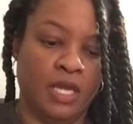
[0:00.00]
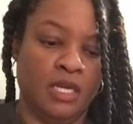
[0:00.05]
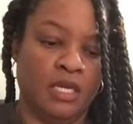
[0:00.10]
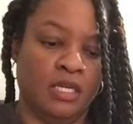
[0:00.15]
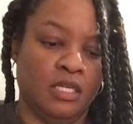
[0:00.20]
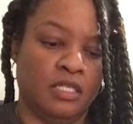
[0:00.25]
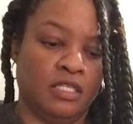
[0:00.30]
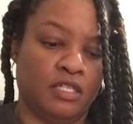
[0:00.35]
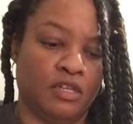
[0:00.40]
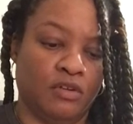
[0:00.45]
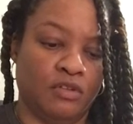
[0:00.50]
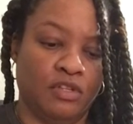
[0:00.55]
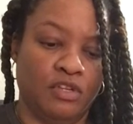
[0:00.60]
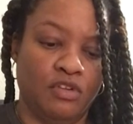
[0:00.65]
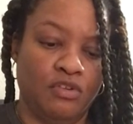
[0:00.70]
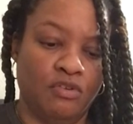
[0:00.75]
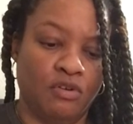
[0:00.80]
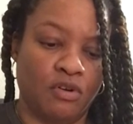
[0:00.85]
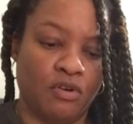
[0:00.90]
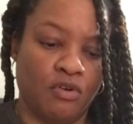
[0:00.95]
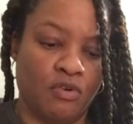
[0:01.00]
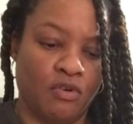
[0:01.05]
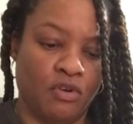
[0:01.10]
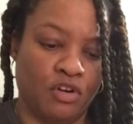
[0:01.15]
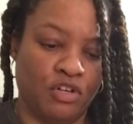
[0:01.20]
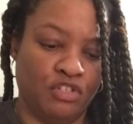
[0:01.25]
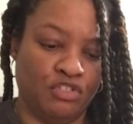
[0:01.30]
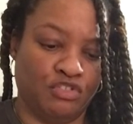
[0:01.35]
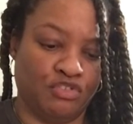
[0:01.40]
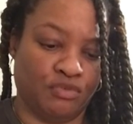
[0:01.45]
So the
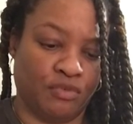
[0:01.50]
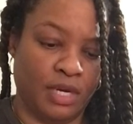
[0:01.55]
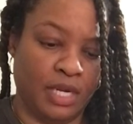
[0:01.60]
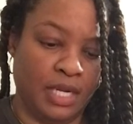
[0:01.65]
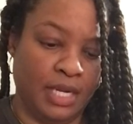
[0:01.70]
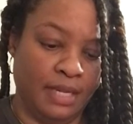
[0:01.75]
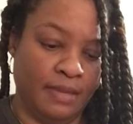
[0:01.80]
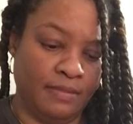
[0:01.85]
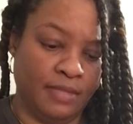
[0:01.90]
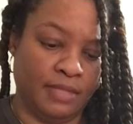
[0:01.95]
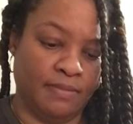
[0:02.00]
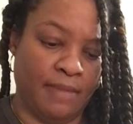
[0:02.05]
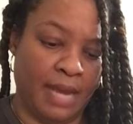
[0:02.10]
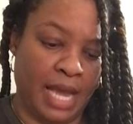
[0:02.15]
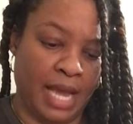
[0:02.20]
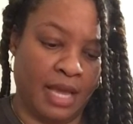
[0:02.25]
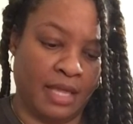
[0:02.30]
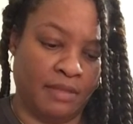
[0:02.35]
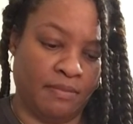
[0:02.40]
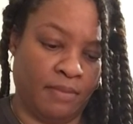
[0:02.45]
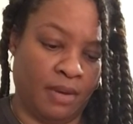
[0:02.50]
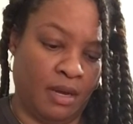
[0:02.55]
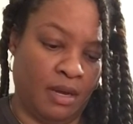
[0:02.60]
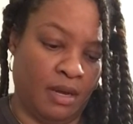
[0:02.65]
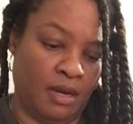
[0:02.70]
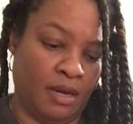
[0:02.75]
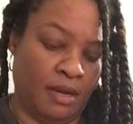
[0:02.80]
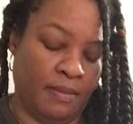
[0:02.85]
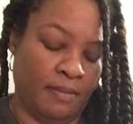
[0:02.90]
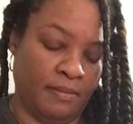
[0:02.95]
Unicorn Dreams Bath
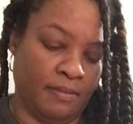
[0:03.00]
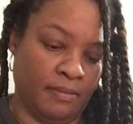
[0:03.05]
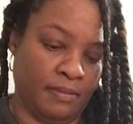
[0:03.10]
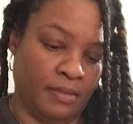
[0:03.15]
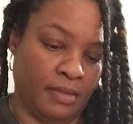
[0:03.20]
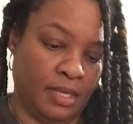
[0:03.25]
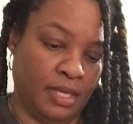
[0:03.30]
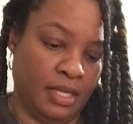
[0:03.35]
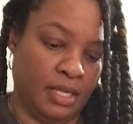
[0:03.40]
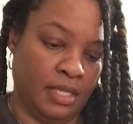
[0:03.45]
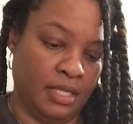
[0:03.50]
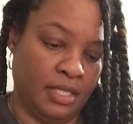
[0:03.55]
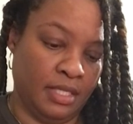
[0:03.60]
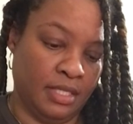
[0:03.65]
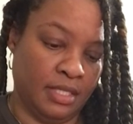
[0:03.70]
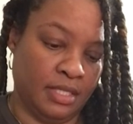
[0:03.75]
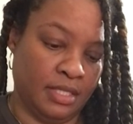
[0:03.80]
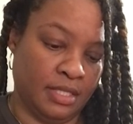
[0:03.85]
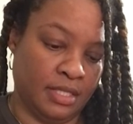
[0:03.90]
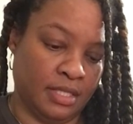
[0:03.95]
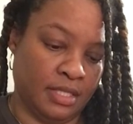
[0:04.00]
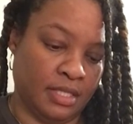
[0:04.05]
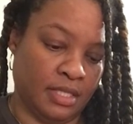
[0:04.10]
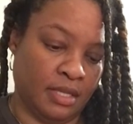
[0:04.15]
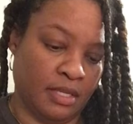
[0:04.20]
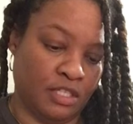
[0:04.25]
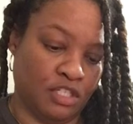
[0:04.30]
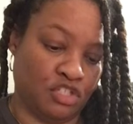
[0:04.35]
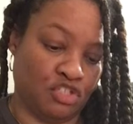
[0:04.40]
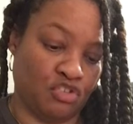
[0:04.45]
Bomb is
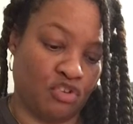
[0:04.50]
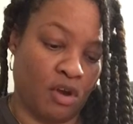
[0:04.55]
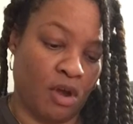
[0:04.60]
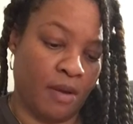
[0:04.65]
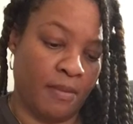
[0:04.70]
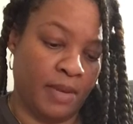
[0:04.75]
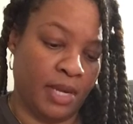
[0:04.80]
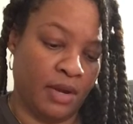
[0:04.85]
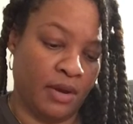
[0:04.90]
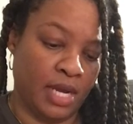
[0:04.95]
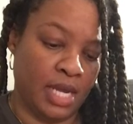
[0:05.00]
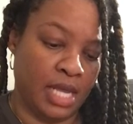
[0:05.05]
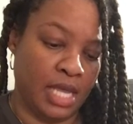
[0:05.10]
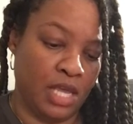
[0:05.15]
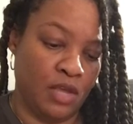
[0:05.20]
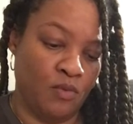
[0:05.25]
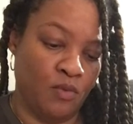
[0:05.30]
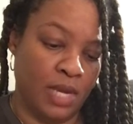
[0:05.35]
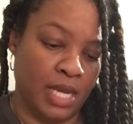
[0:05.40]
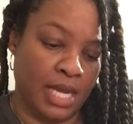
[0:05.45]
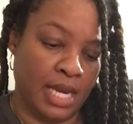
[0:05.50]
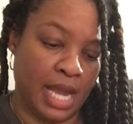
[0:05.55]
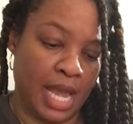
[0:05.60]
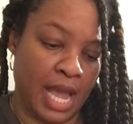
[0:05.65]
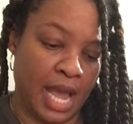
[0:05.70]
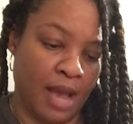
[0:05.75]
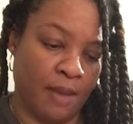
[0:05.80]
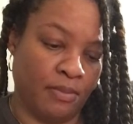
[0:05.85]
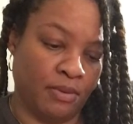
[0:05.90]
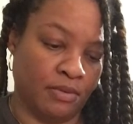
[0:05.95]
strawberry, kiwi, and
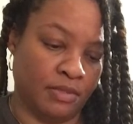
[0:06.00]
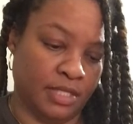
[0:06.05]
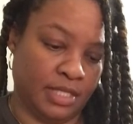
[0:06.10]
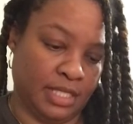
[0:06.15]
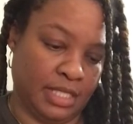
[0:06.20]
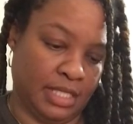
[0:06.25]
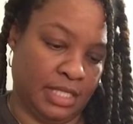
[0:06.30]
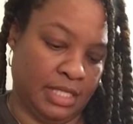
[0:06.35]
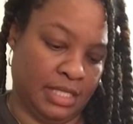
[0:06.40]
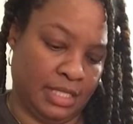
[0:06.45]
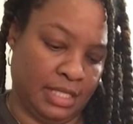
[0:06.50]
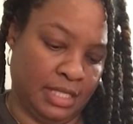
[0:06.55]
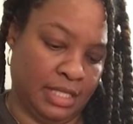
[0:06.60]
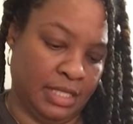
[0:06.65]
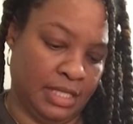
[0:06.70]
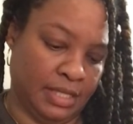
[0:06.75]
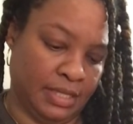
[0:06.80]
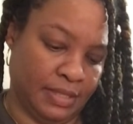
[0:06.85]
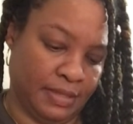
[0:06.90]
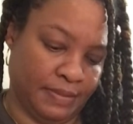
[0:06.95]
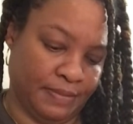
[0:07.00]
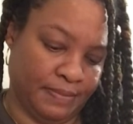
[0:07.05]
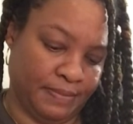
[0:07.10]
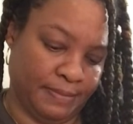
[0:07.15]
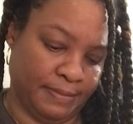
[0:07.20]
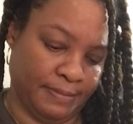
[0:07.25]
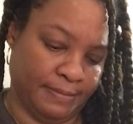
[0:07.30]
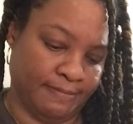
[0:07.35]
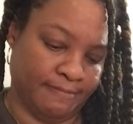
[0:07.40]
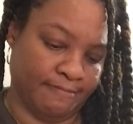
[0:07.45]
apple scented.
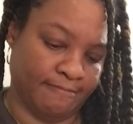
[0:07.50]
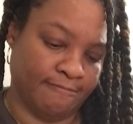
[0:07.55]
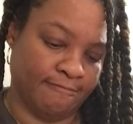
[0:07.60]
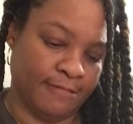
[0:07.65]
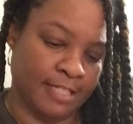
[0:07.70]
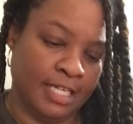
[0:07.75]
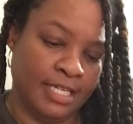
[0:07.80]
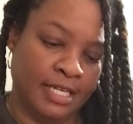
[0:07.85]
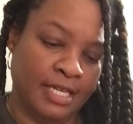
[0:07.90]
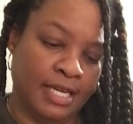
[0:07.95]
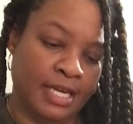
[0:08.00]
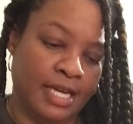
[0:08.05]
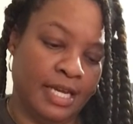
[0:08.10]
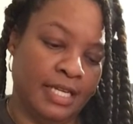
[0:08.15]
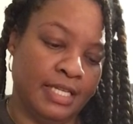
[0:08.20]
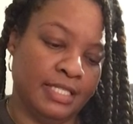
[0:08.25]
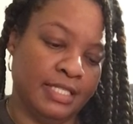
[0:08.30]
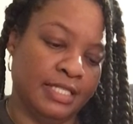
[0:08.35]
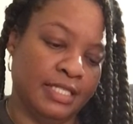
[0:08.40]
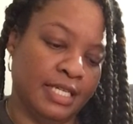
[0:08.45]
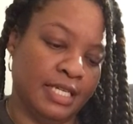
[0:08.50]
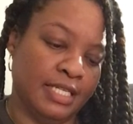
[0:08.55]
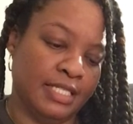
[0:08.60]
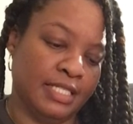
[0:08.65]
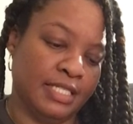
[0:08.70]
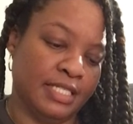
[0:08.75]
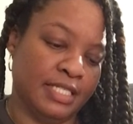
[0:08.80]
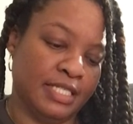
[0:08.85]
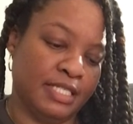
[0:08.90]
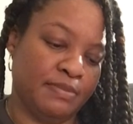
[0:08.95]
And it says
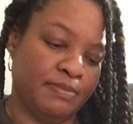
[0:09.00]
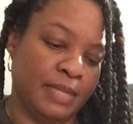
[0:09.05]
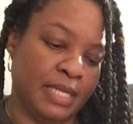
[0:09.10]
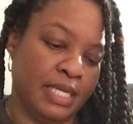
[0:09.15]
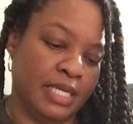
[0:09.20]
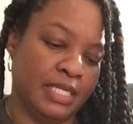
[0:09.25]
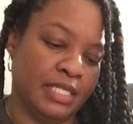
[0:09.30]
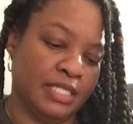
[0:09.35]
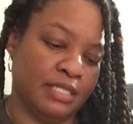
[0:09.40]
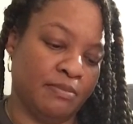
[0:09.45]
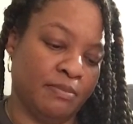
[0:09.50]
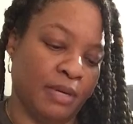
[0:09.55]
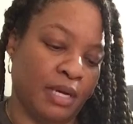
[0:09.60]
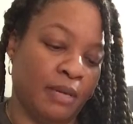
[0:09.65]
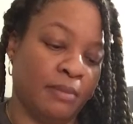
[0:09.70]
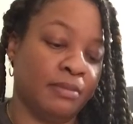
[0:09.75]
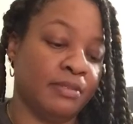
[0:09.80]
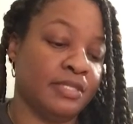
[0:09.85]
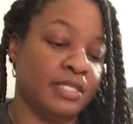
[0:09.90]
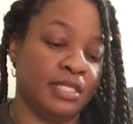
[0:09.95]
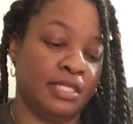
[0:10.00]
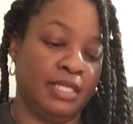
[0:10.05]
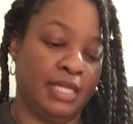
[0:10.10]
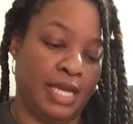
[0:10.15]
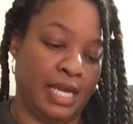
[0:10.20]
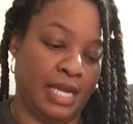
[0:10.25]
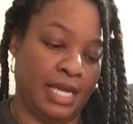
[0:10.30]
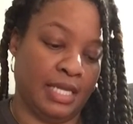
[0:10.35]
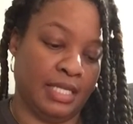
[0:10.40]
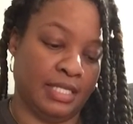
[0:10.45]
it spins, bubbles, and
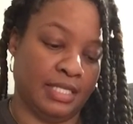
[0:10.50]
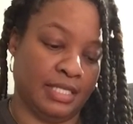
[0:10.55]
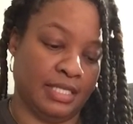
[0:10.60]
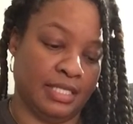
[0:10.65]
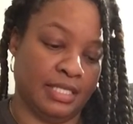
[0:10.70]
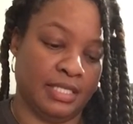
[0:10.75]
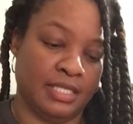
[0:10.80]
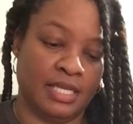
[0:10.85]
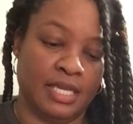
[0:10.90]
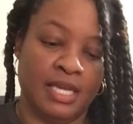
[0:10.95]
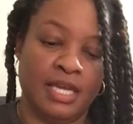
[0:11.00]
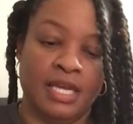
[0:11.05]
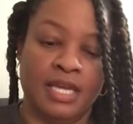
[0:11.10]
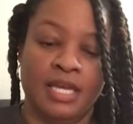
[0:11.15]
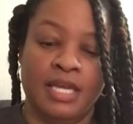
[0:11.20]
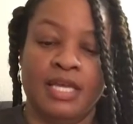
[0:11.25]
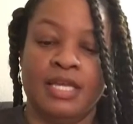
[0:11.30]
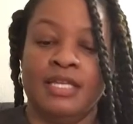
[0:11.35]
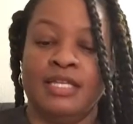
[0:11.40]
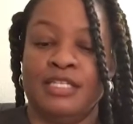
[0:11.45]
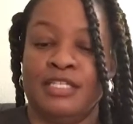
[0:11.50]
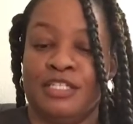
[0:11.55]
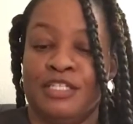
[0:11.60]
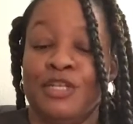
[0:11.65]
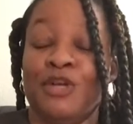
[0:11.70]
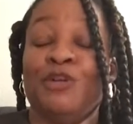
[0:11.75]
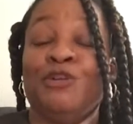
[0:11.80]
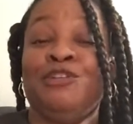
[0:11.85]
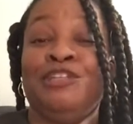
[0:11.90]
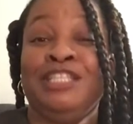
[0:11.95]
dances.
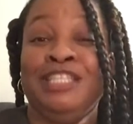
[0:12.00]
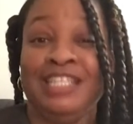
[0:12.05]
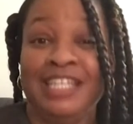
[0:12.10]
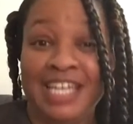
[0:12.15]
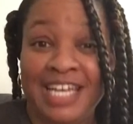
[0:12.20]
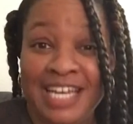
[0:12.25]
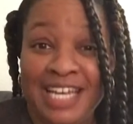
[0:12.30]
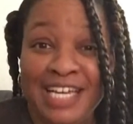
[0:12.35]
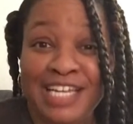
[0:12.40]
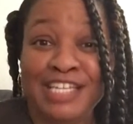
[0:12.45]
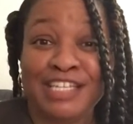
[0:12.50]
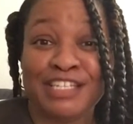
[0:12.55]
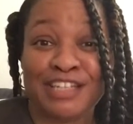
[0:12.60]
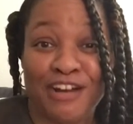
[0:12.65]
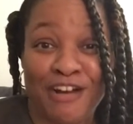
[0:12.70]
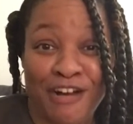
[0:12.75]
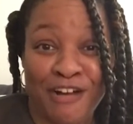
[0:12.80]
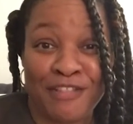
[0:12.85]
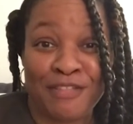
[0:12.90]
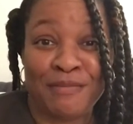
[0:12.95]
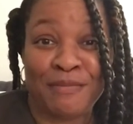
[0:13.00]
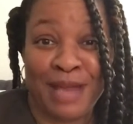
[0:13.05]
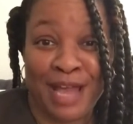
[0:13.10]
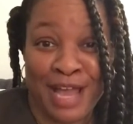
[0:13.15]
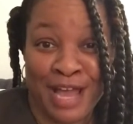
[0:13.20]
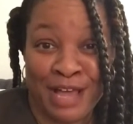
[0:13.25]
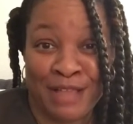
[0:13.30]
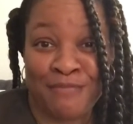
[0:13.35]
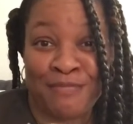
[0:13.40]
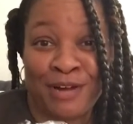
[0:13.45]
So these are the
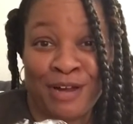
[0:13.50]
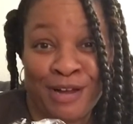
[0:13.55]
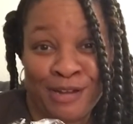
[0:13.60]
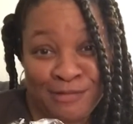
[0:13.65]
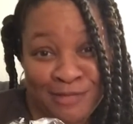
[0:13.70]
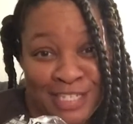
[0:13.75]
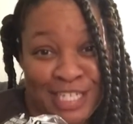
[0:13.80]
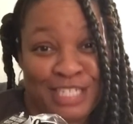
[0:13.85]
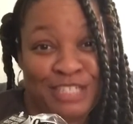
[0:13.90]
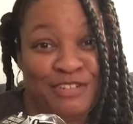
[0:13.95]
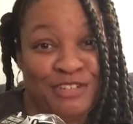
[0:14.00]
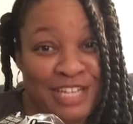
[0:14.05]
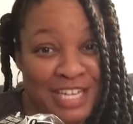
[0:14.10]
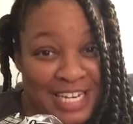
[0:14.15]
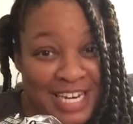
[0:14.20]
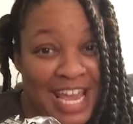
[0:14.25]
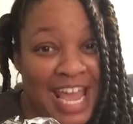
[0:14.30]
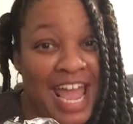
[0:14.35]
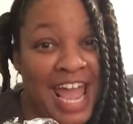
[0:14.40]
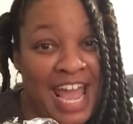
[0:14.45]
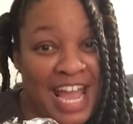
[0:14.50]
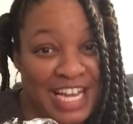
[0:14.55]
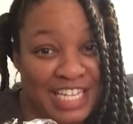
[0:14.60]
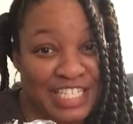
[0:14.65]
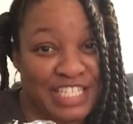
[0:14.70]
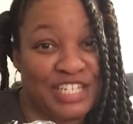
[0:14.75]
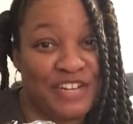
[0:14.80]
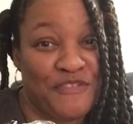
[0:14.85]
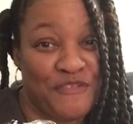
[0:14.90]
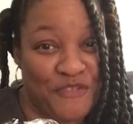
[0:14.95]
bath bombs that you get the
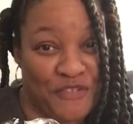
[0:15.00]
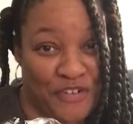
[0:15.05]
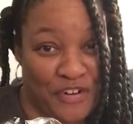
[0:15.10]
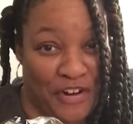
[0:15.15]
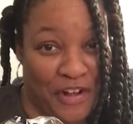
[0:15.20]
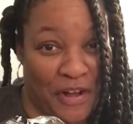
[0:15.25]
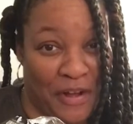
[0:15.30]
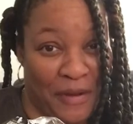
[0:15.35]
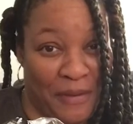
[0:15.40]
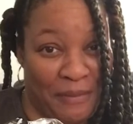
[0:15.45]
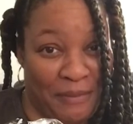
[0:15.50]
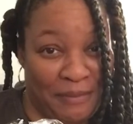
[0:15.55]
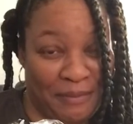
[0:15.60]
action from.